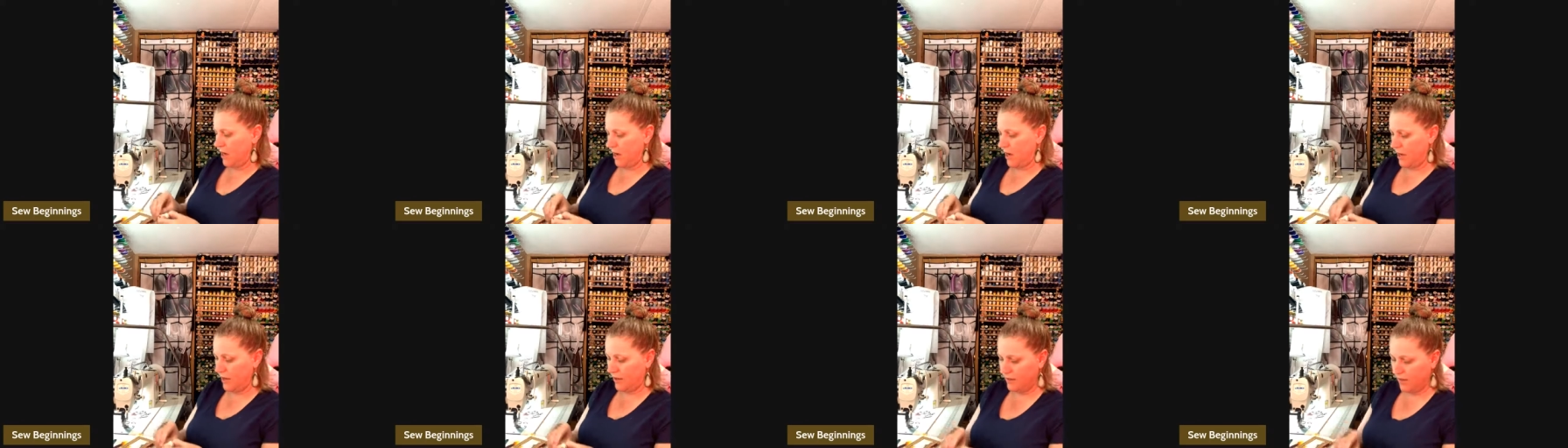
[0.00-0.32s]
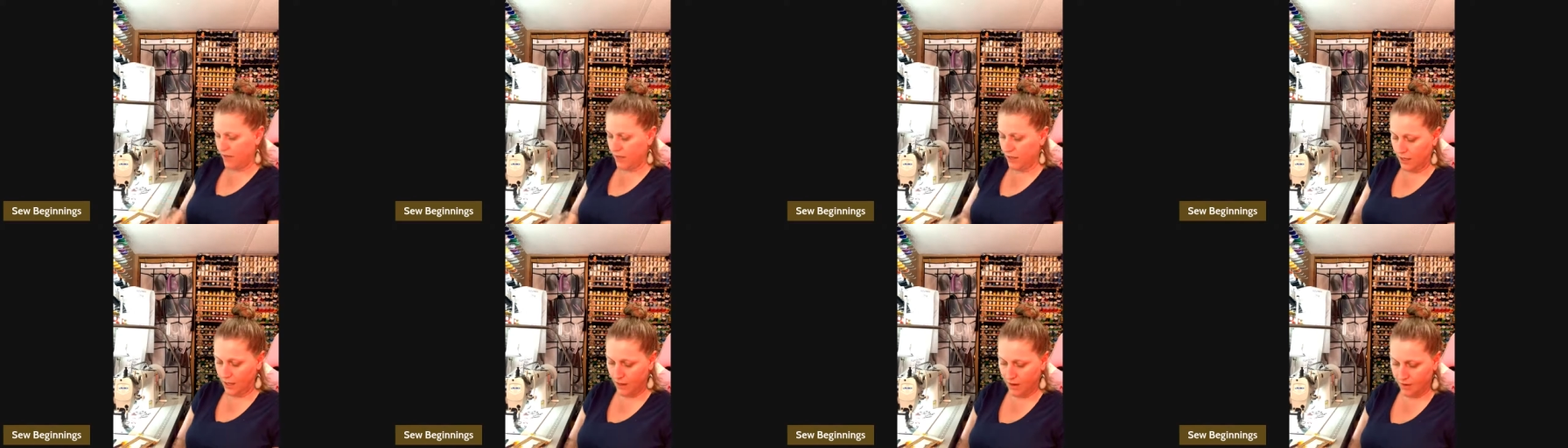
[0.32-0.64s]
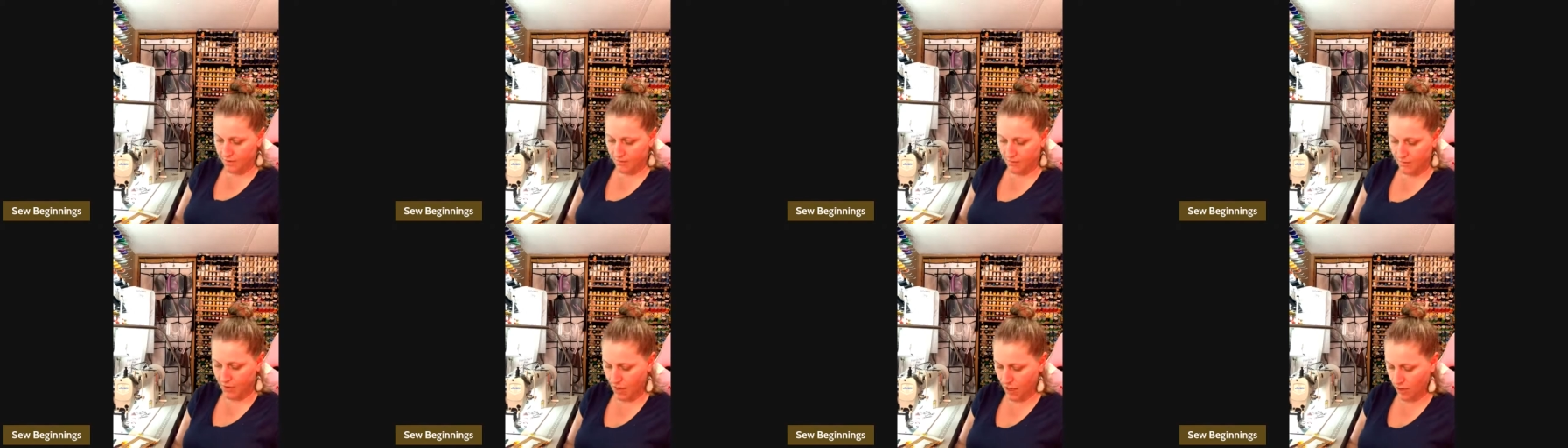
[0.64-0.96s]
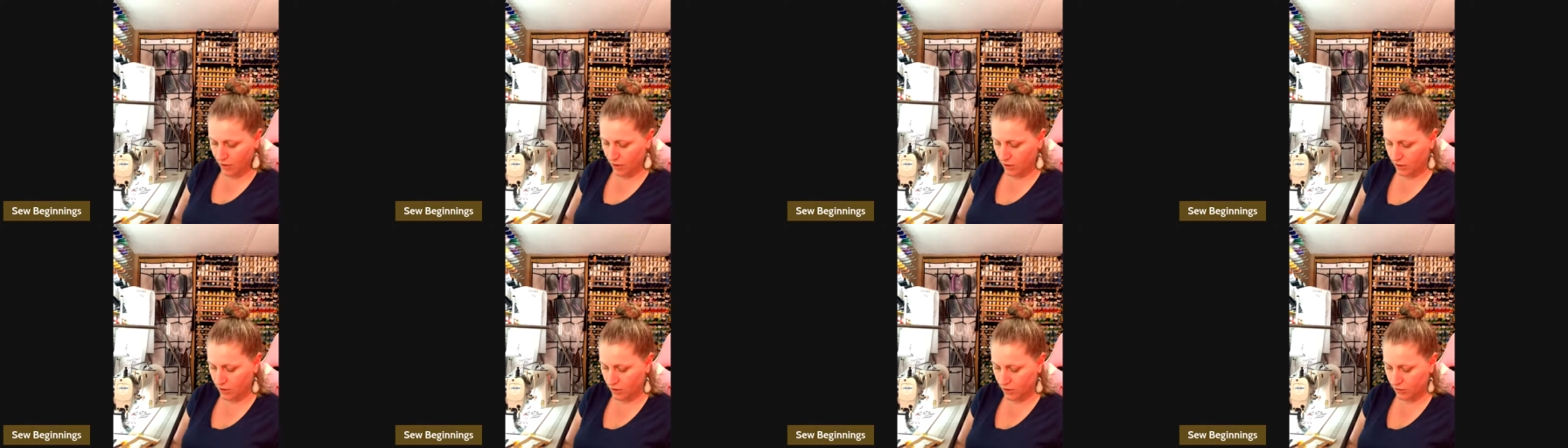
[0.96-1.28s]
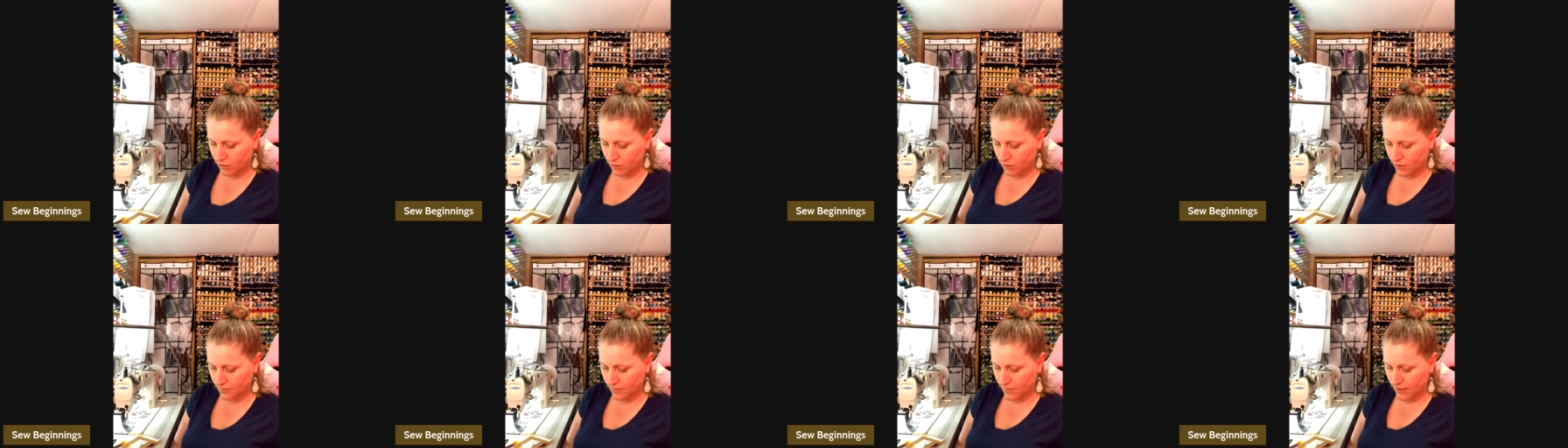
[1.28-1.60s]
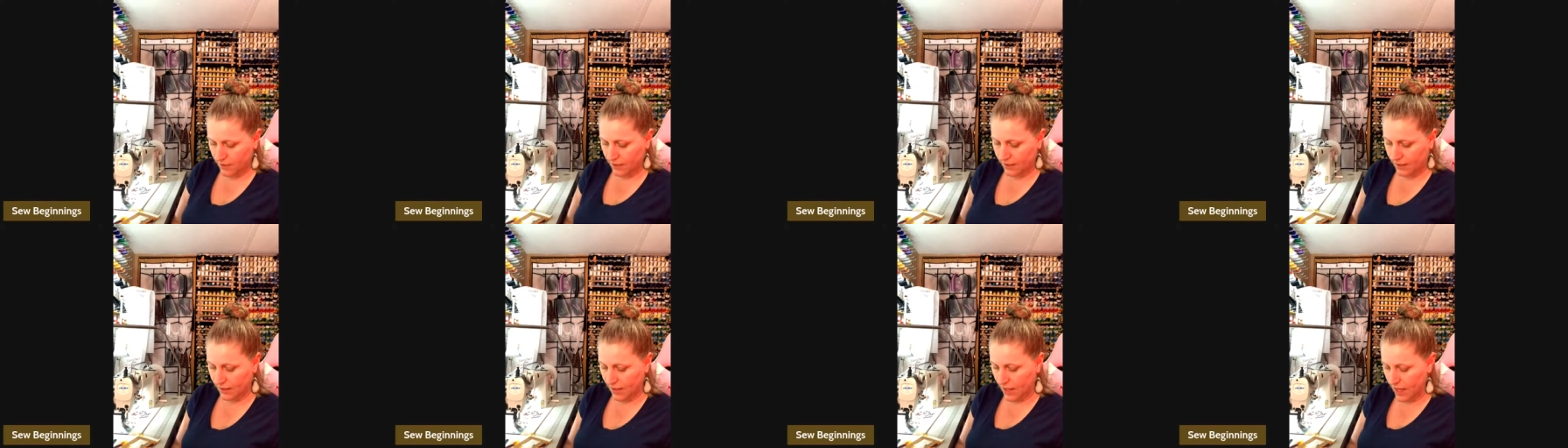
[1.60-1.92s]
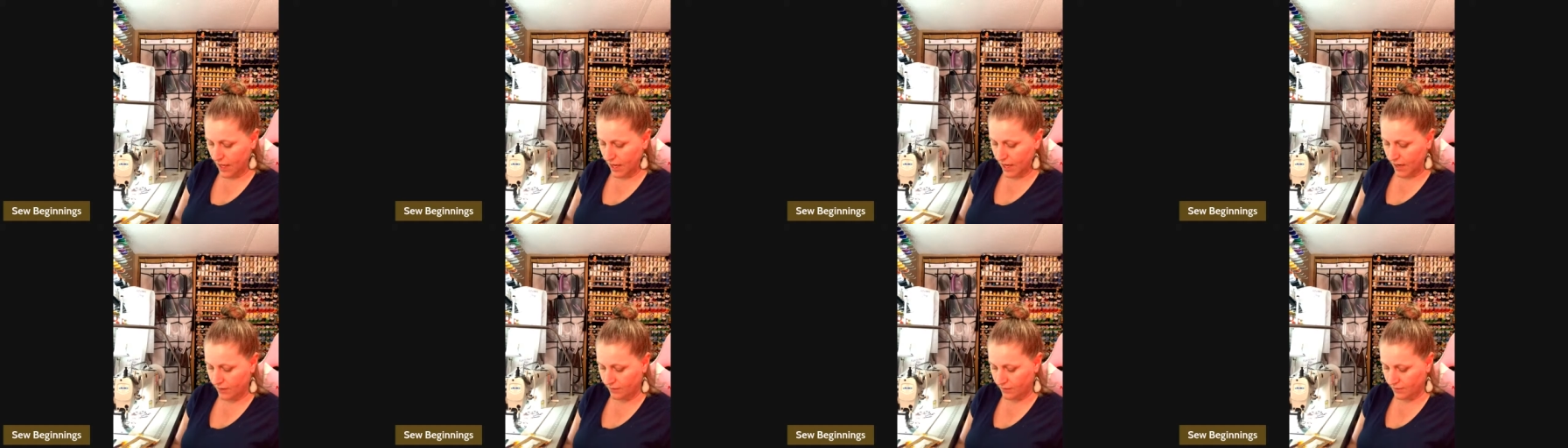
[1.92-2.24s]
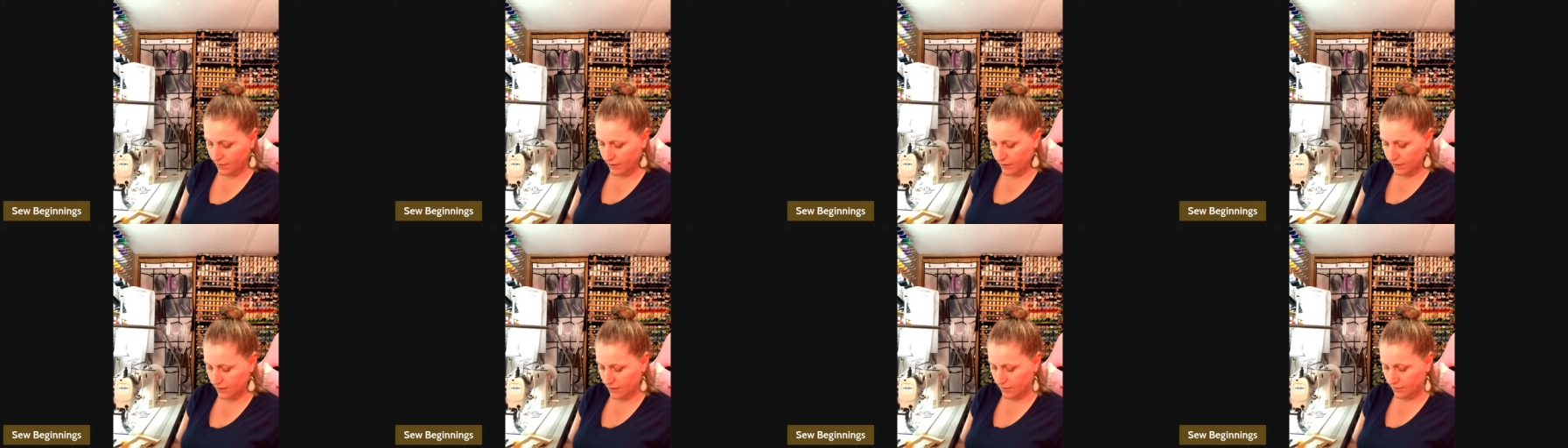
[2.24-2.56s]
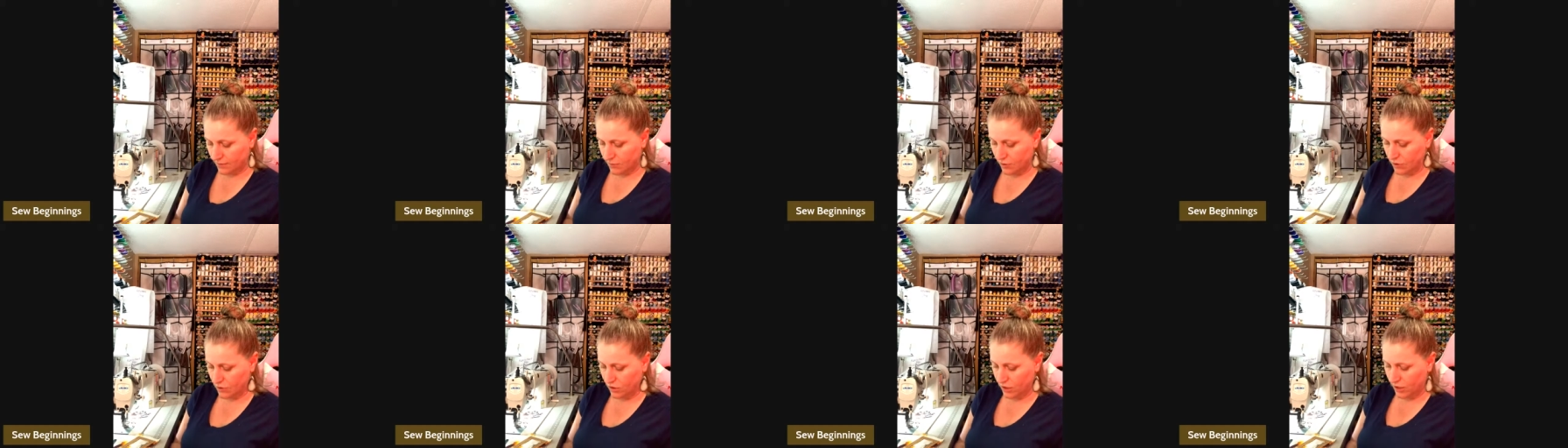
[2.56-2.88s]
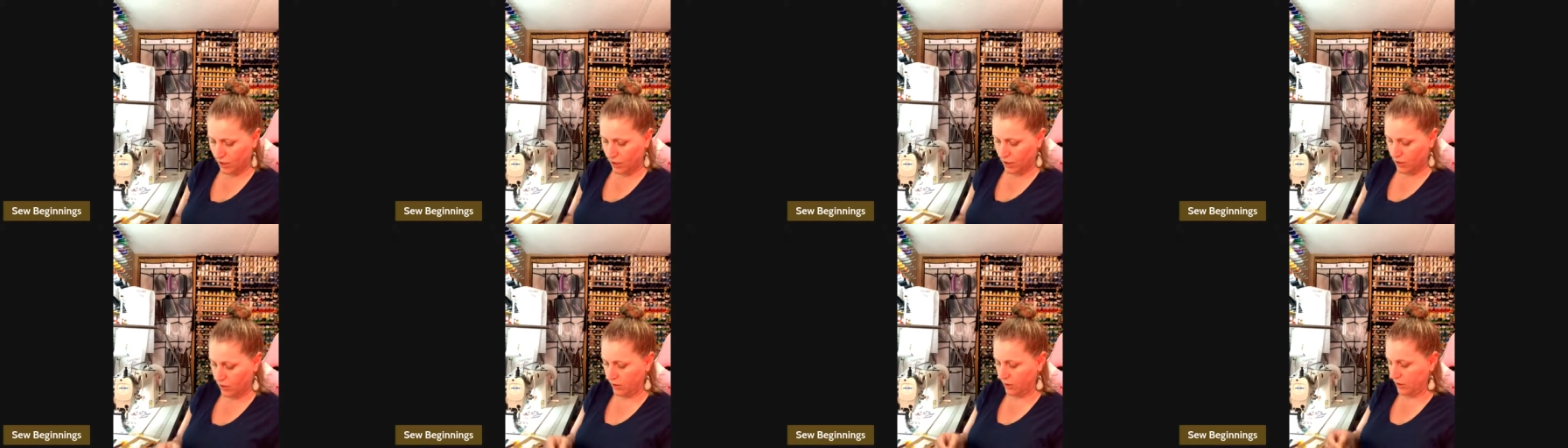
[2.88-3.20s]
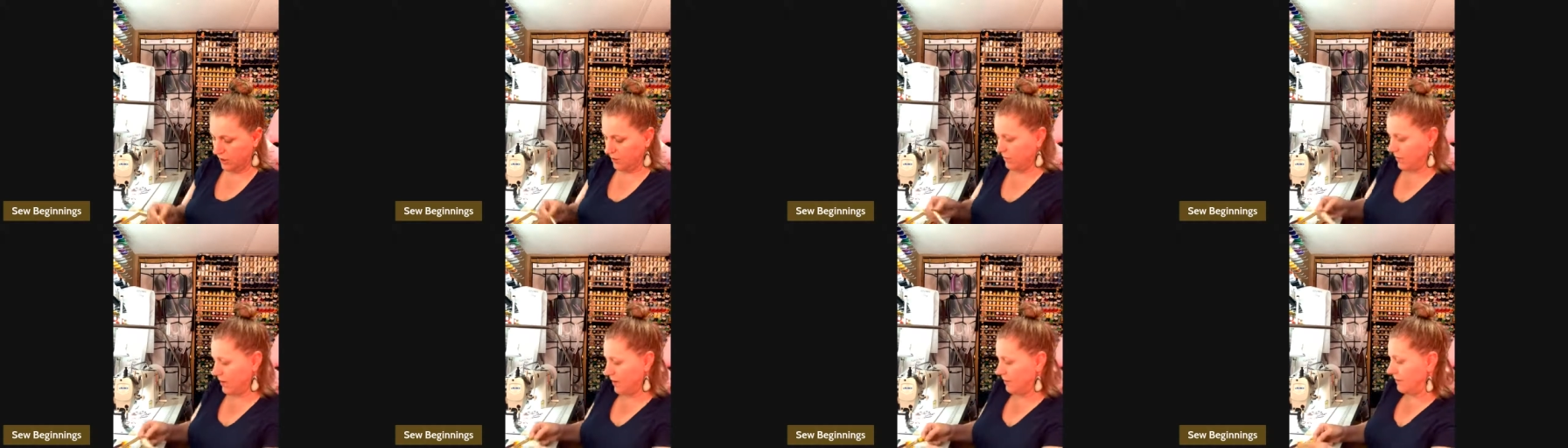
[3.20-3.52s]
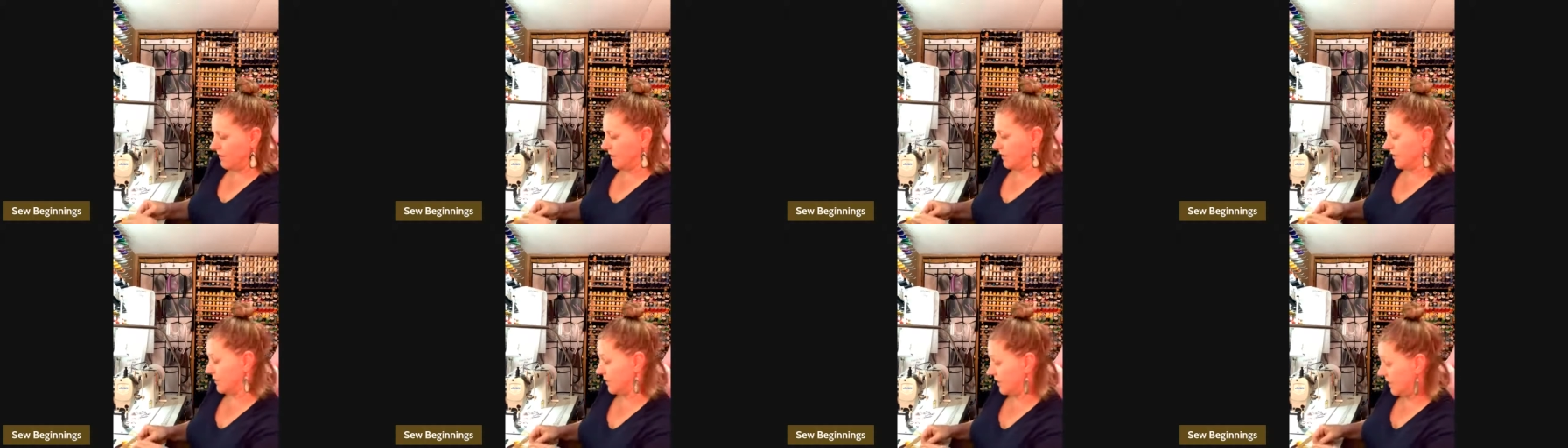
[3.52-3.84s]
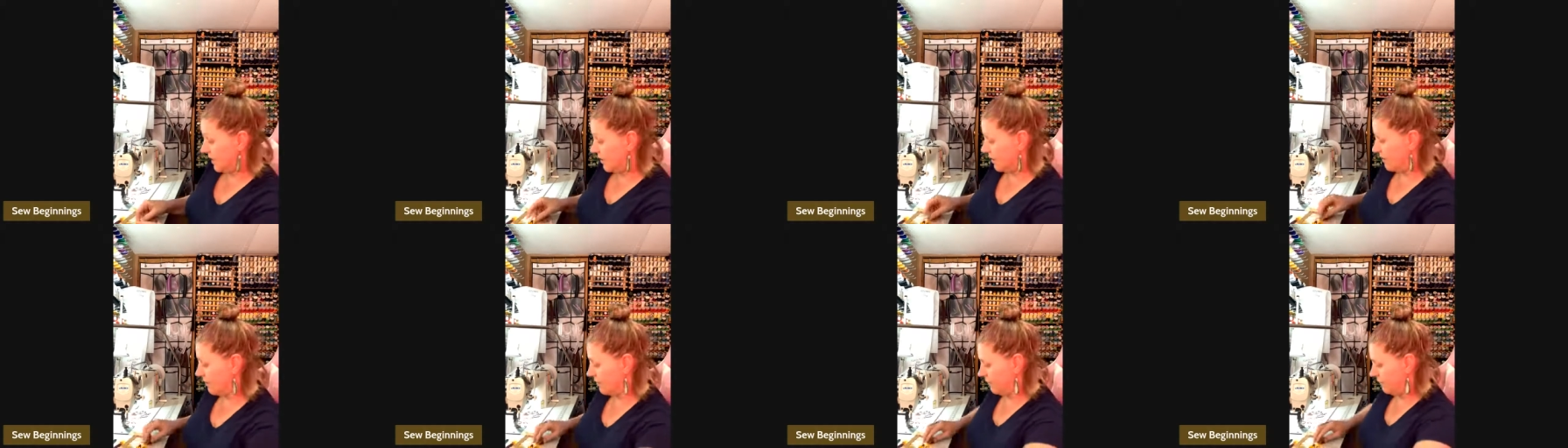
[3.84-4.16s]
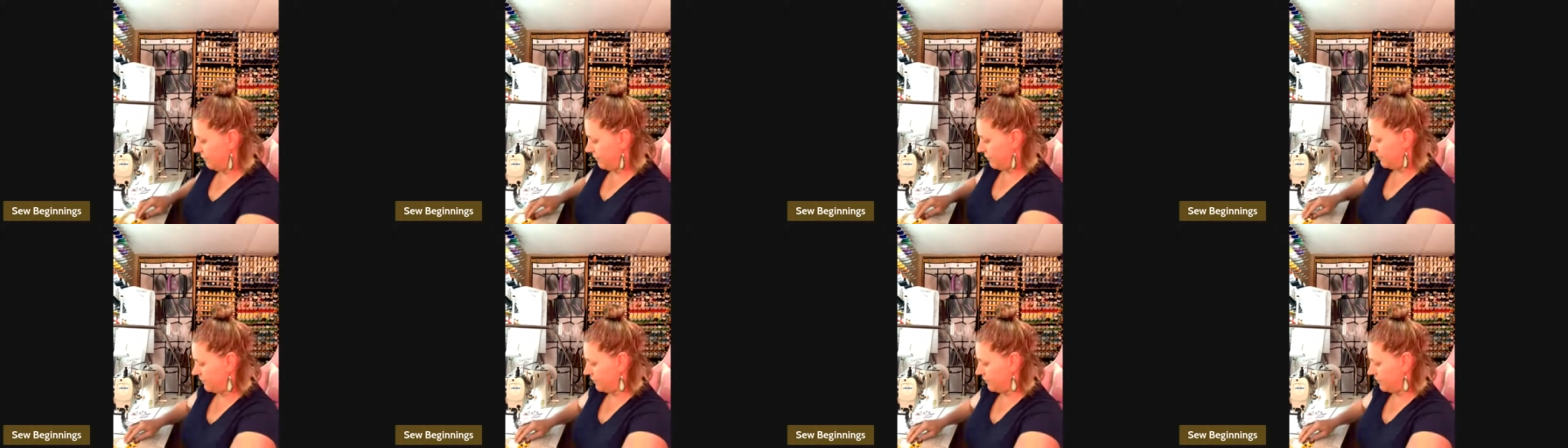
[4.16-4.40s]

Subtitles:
I think I'm not going to do as many lives because I'm usually on here by myself,